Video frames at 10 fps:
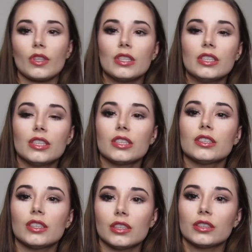It does
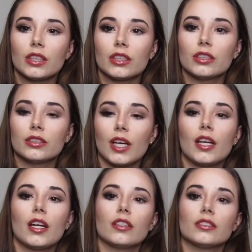take a second to dry
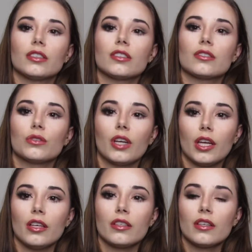down, so just
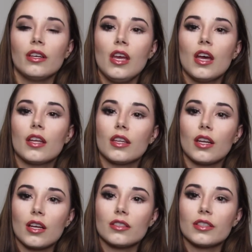wait. And then
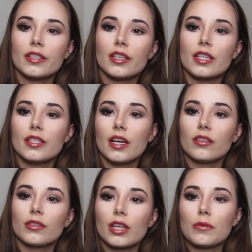after it dries down,
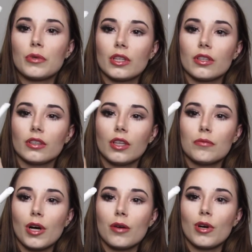we're gonna put the lip
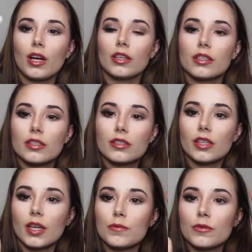balm on, because it
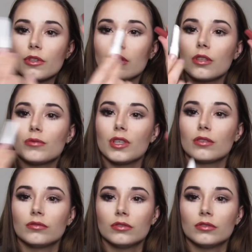comes with a lip balm.